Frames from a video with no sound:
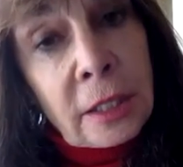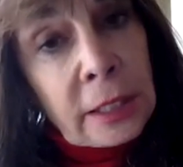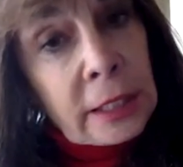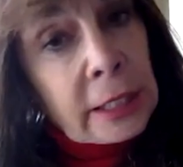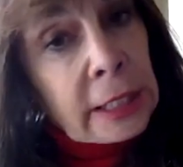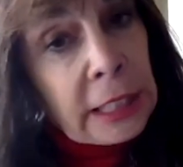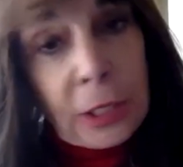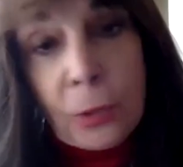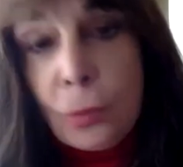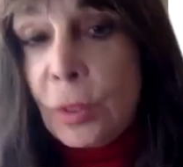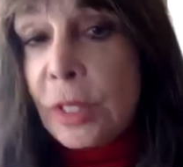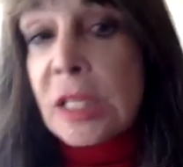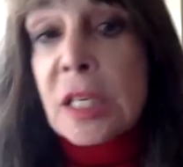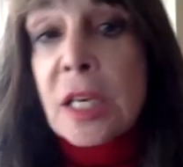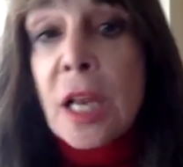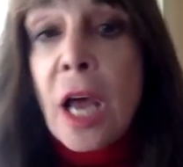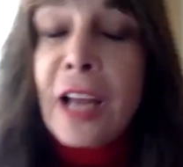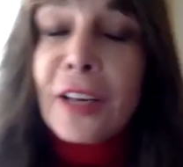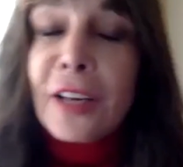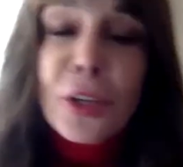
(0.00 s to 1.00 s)
He was
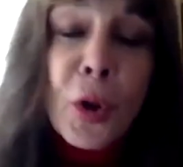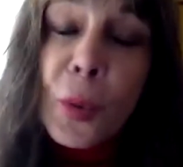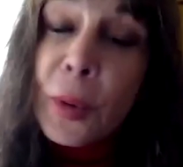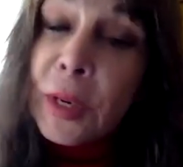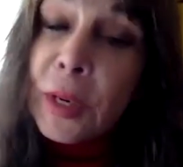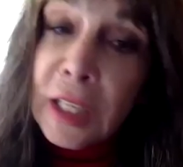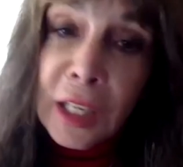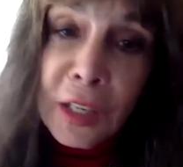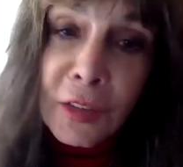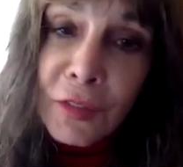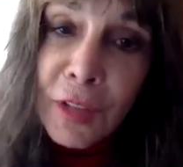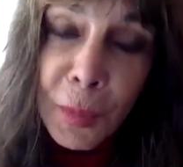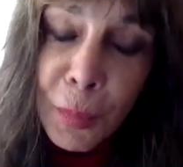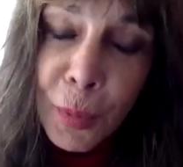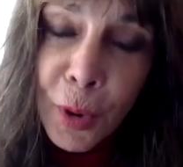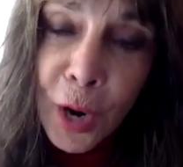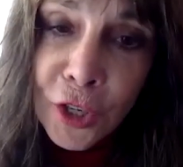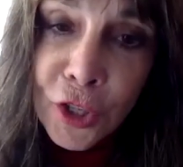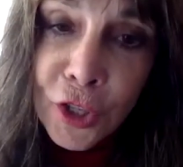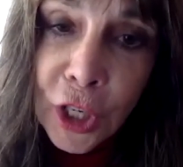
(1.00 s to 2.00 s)
not going to give that
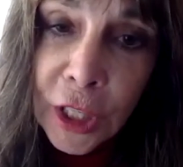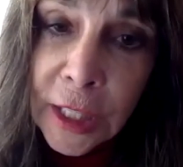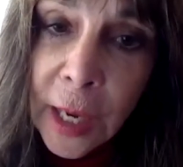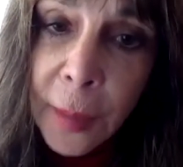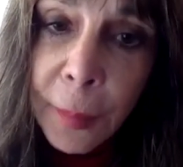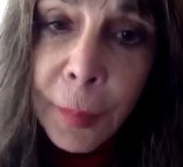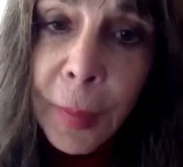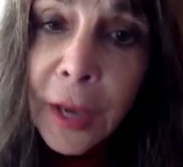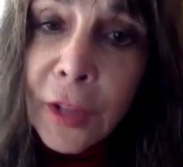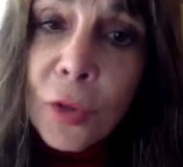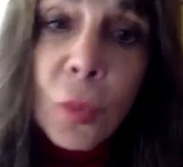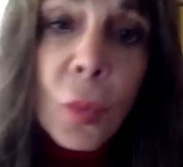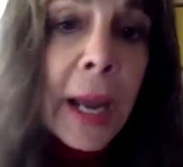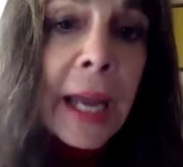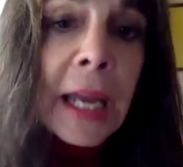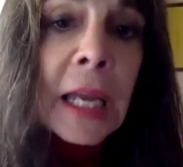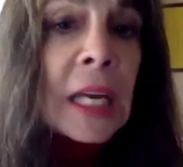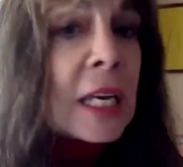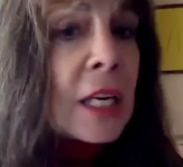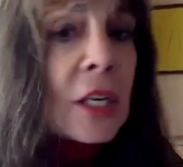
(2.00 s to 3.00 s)
project up. By the
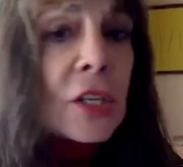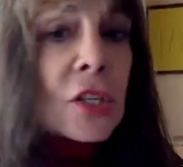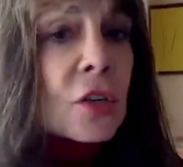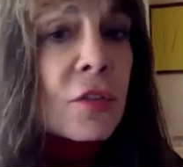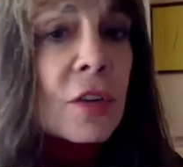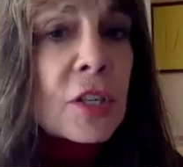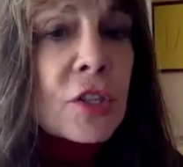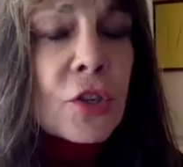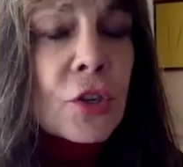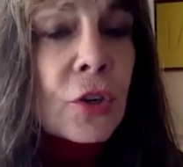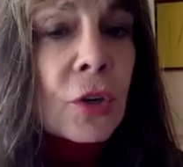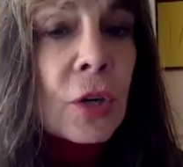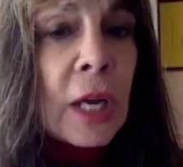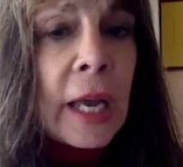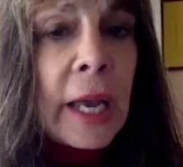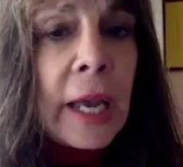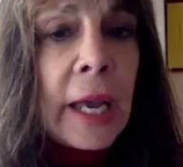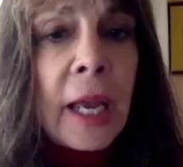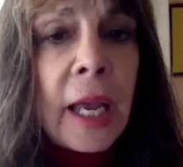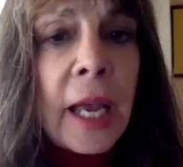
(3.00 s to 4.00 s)
way, Sylvester
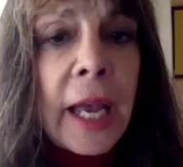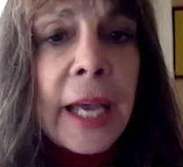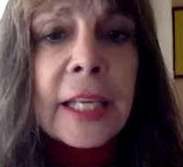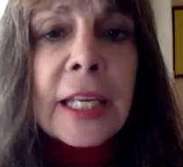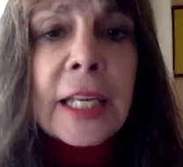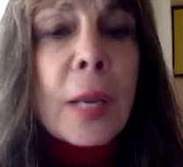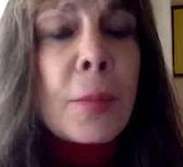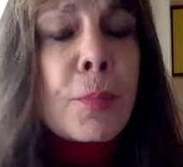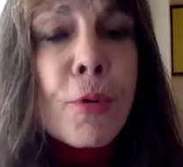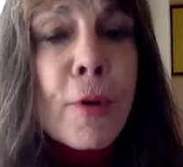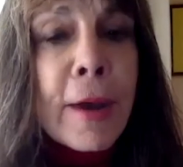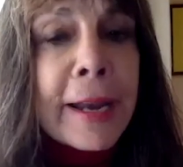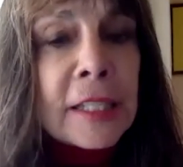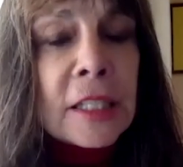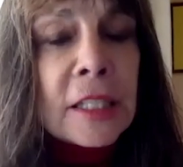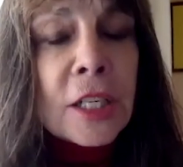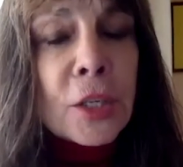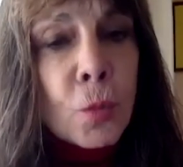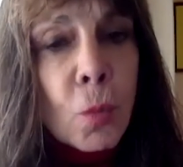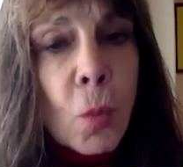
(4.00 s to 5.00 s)
had a
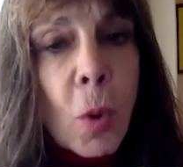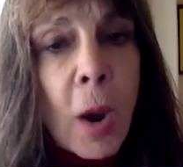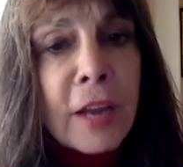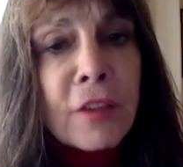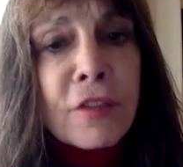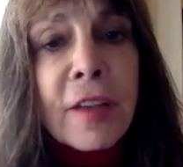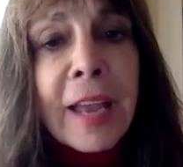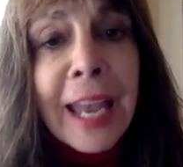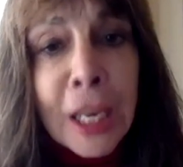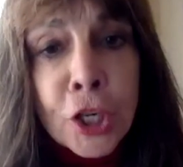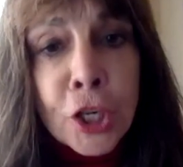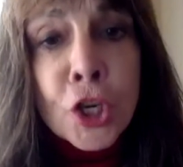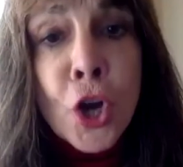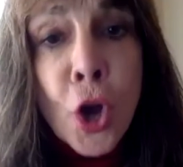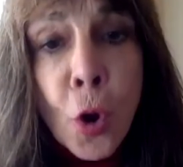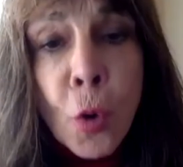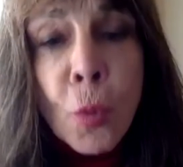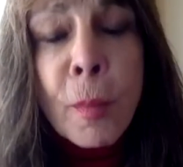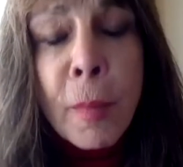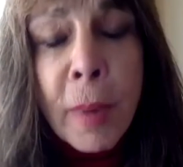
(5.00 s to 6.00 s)
pregnant wife and
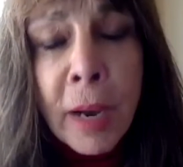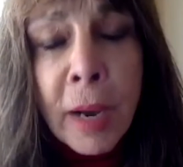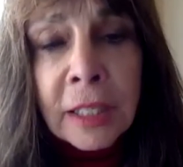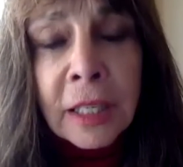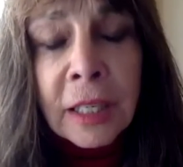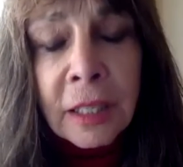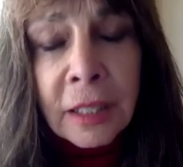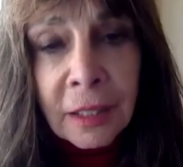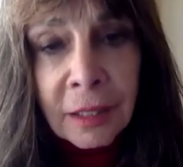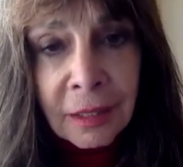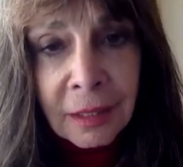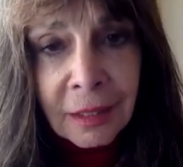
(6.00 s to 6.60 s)
no money.